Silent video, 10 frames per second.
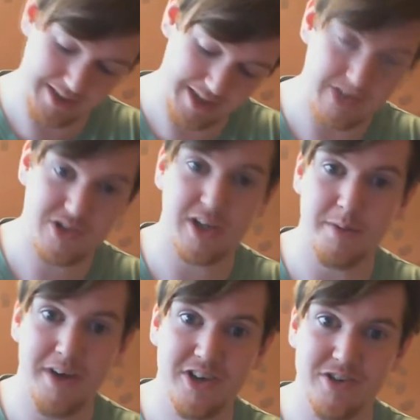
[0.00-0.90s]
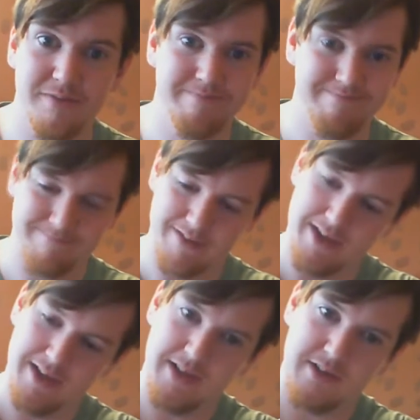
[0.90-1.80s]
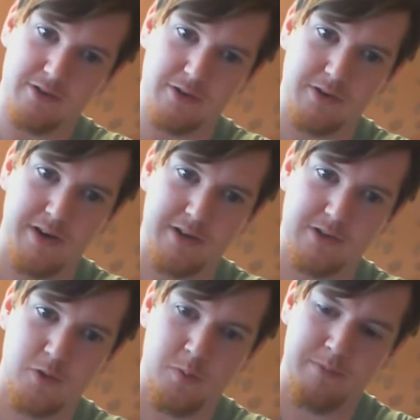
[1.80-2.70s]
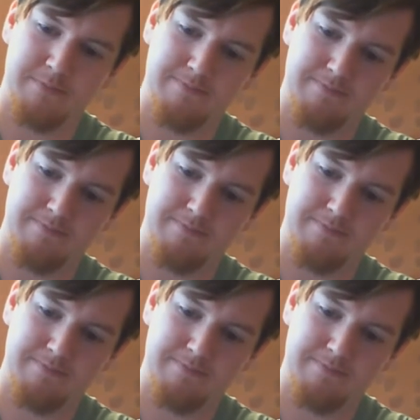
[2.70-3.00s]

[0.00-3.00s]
as you can imagine. So crack this open.